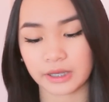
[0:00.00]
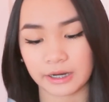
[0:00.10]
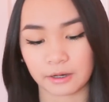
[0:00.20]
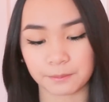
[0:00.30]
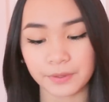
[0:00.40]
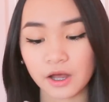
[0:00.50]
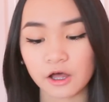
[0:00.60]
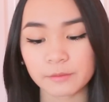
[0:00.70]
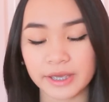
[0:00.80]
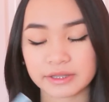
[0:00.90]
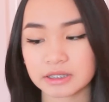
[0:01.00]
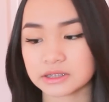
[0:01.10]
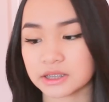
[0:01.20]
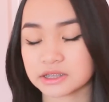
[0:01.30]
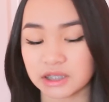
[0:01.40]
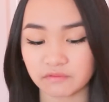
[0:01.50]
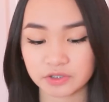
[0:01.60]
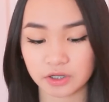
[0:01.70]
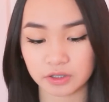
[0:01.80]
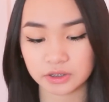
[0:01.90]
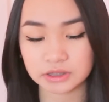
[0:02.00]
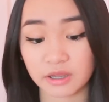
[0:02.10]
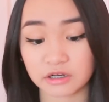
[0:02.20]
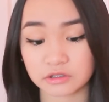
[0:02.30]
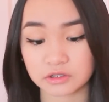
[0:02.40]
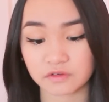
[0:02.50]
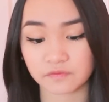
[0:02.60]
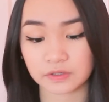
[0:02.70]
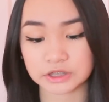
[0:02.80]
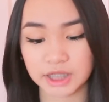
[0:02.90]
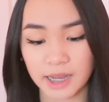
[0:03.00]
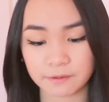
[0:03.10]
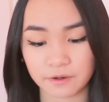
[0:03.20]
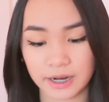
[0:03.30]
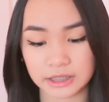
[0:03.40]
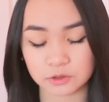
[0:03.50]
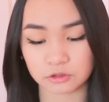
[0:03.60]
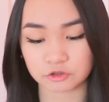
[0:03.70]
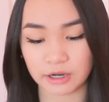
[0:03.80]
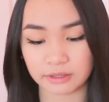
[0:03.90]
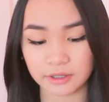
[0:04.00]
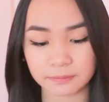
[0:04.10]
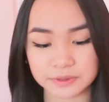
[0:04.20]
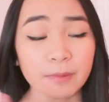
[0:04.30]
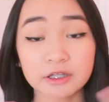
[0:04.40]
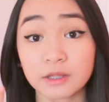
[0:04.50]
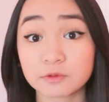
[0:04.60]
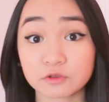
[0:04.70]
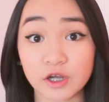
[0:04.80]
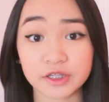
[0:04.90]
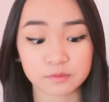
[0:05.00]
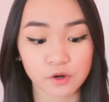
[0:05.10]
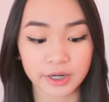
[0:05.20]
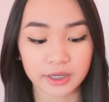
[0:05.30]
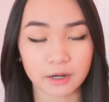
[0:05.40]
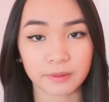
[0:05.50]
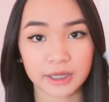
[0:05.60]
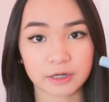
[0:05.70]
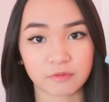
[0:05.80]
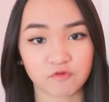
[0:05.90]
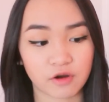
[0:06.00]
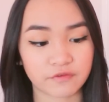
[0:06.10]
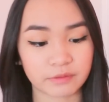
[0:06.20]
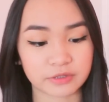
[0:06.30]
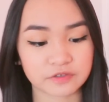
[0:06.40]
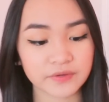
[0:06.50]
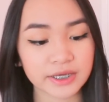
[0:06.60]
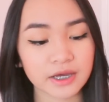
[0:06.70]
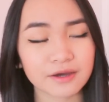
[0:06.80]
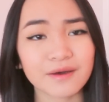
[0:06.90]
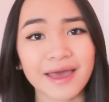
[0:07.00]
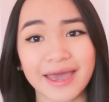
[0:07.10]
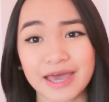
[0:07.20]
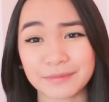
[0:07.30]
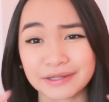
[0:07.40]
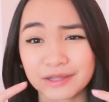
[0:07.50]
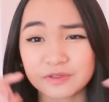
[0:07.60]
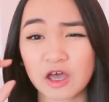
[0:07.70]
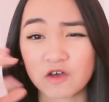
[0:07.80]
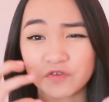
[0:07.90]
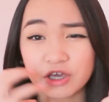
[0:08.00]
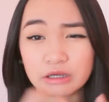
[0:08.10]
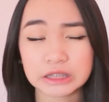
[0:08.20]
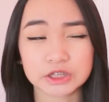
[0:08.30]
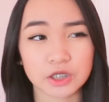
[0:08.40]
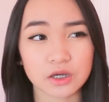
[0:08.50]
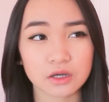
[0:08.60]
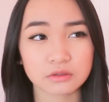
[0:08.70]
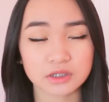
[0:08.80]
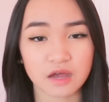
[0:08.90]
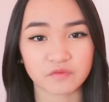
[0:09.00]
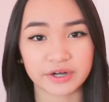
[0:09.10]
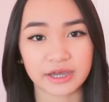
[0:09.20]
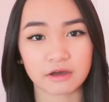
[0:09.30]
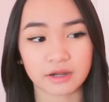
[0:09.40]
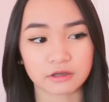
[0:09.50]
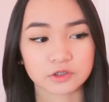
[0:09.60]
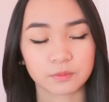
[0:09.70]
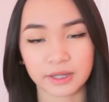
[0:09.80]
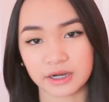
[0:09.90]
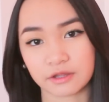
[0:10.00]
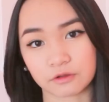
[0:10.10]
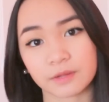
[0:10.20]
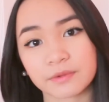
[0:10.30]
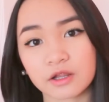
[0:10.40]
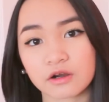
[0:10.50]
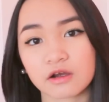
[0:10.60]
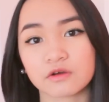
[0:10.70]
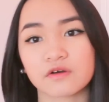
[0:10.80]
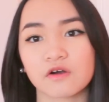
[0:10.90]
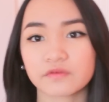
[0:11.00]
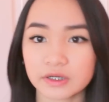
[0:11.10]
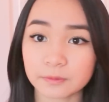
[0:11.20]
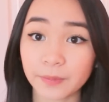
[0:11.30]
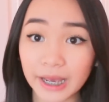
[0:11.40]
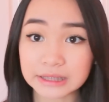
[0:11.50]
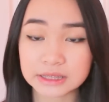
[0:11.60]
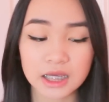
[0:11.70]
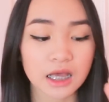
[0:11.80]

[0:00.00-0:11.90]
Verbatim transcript: Care Balm, and this is seven dollars, and it's good for chapped, cracked, or dry lips. My lips were dry this morning, and I applied it before I filmed this video, and my lips feel so soft right now, and I also applied another lip color all over it, but